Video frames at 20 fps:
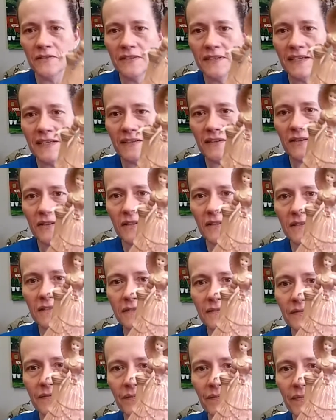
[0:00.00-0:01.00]
look at
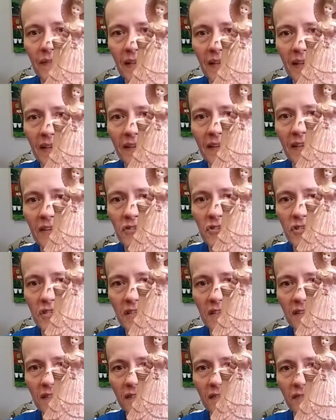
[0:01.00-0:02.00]
her. Now
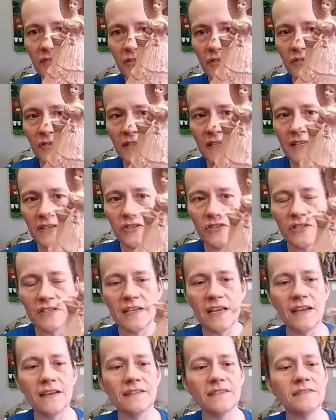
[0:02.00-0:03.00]
she is dirty.
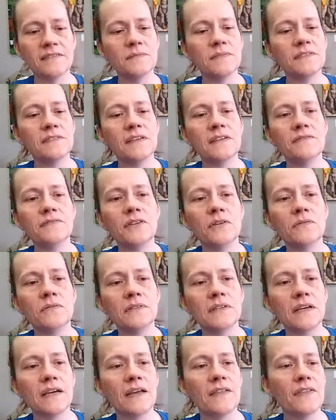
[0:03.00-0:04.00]
She has some stuff
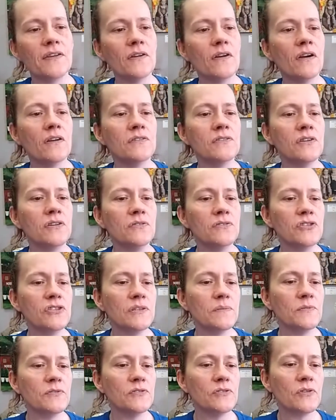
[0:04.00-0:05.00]
going on. There are no
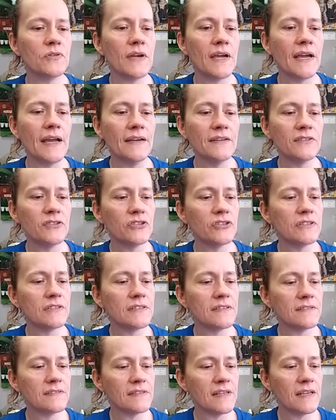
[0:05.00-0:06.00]
chips or cracks. She
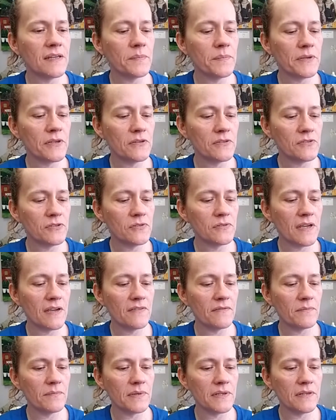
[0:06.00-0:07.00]
does not appear to
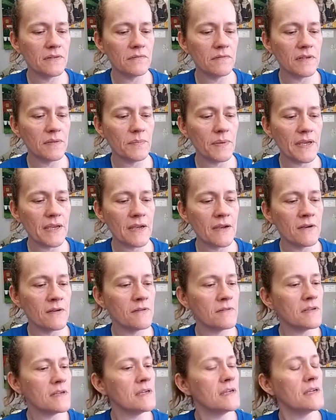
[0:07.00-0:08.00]
have been
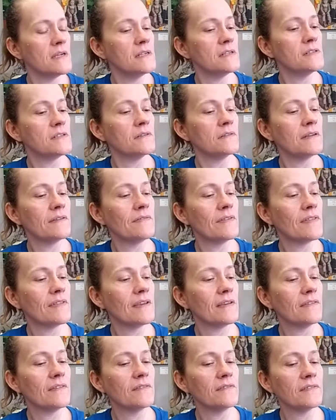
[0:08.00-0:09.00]
repaired. Don't even
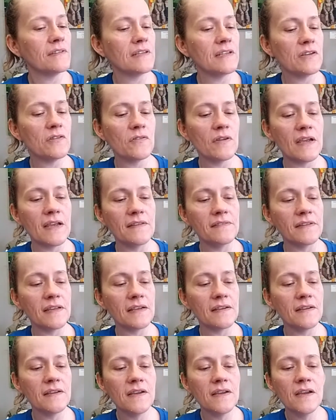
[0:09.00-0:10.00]
think there's any
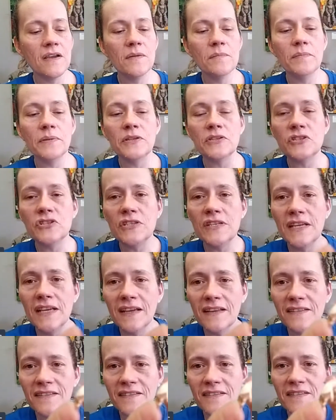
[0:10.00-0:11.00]
crazing. But she
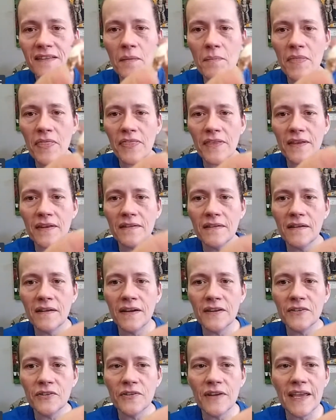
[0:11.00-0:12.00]
has something
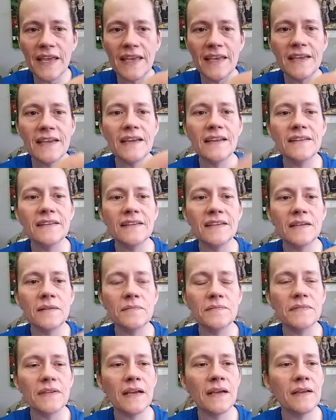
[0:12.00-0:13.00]
on her hand, and
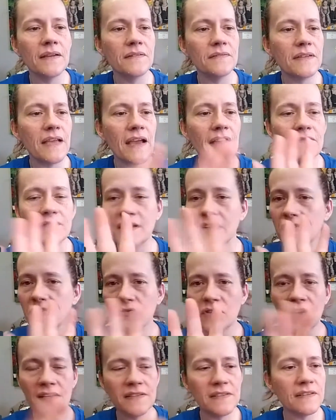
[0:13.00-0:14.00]
I'm, I have not
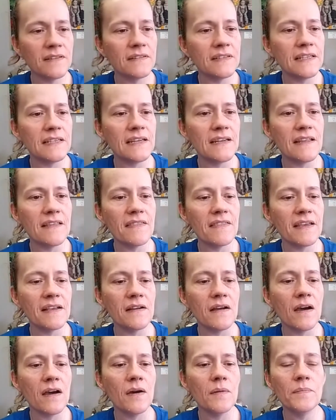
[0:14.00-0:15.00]
tried to clean
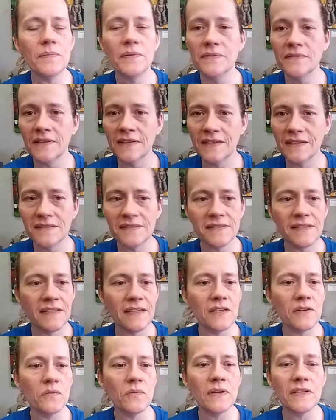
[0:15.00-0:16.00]
anything up. Like I
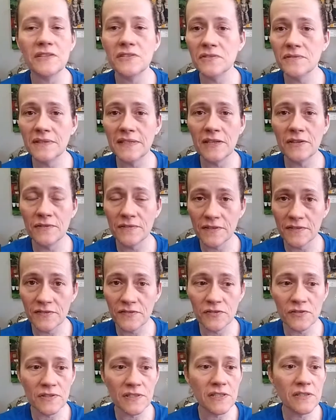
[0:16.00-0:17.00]
said, I don't want to do it here at the
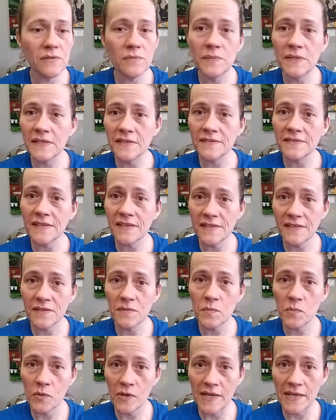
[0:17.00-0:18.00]
studio because I
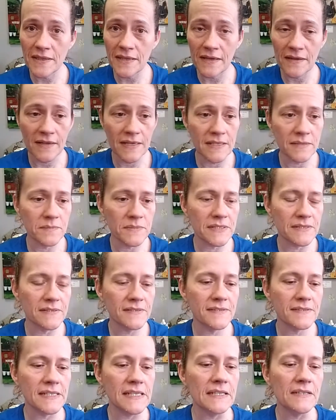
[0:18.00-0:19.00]
did break that item in
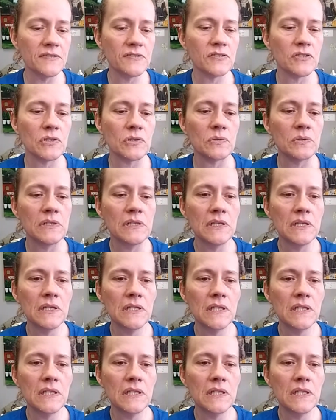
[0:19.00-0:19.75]
the sink. So